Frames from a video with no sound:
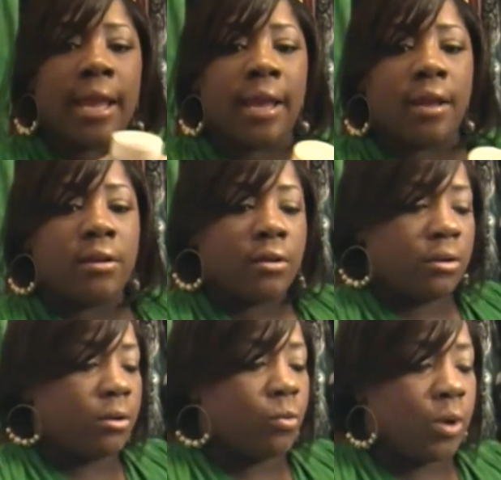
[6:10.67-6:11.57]
And
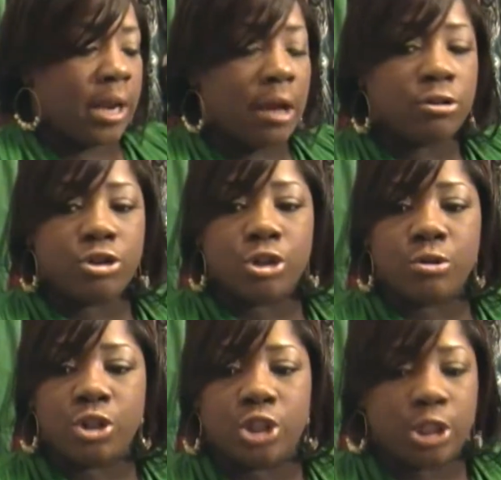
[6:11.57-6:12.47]
what I'll
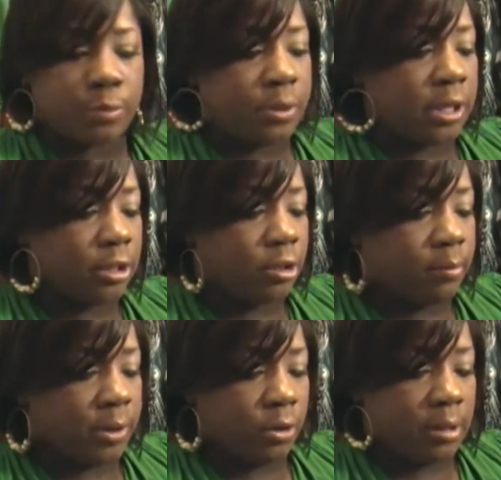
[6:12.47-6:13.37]
do is just put a
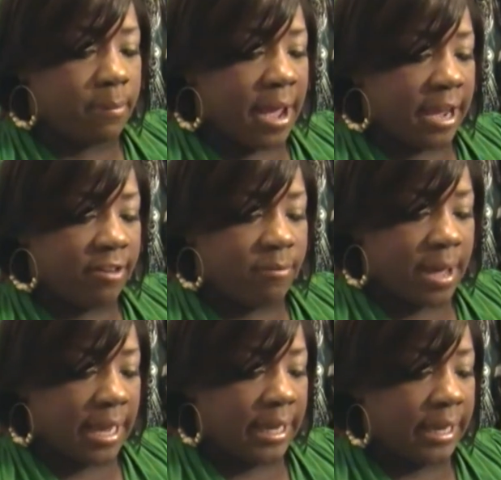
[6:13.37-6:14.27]
little bit on the back of
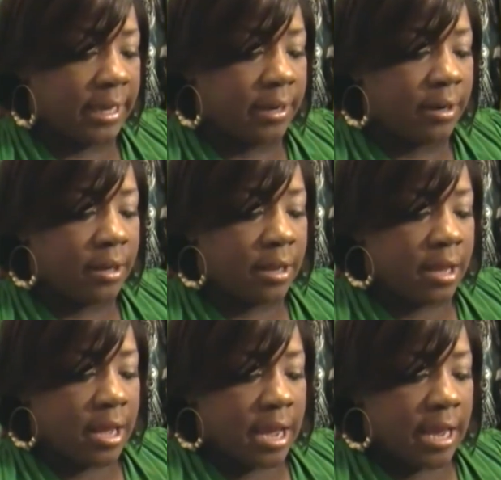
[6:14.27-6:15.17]
my hand,
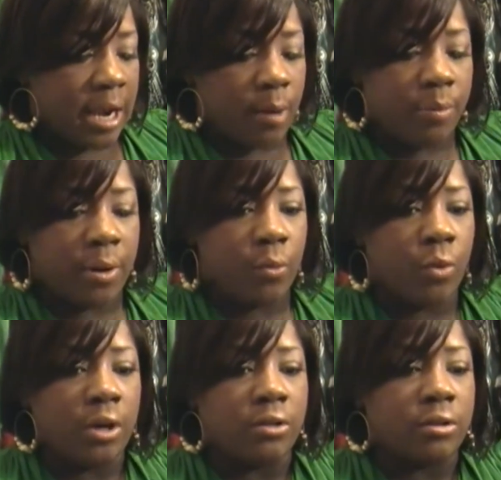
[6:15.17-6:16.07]
and I'll put
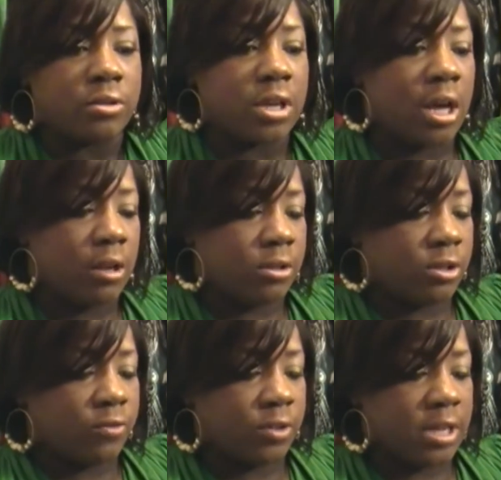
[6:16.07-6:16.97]
one of those
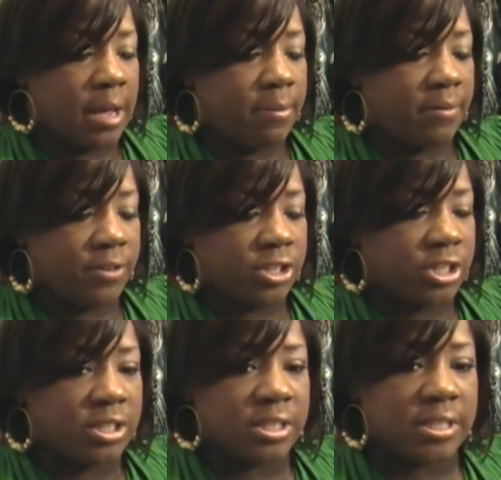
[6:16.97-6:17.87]
colors over top of it
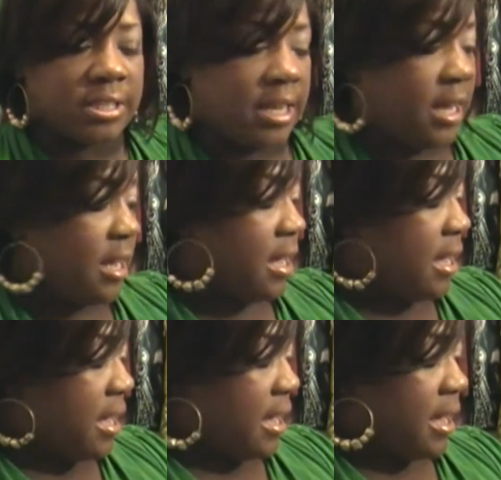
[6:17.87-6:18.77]
just to see
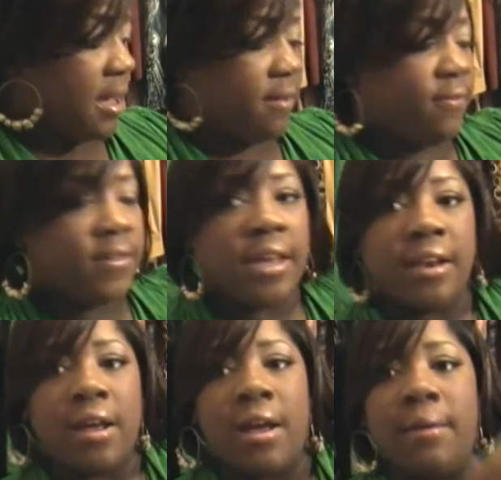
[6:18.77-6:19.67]
if
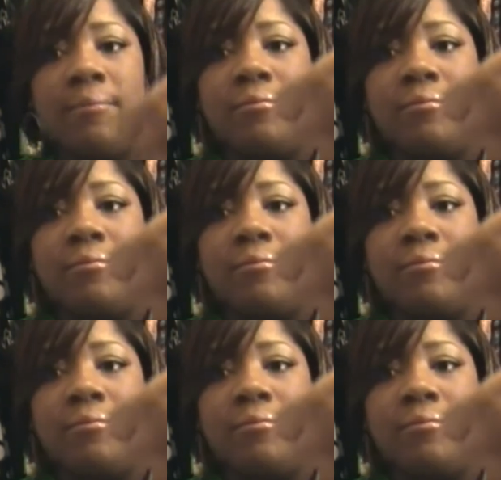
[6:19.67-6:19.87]
it,